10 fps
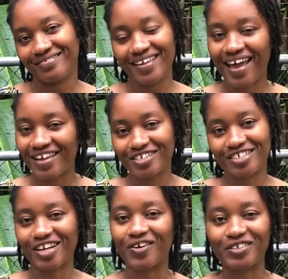yeah,
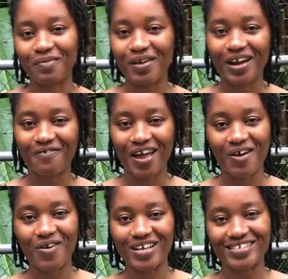just check out Jamaica
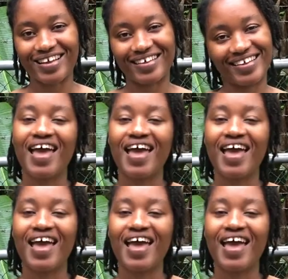Firewater.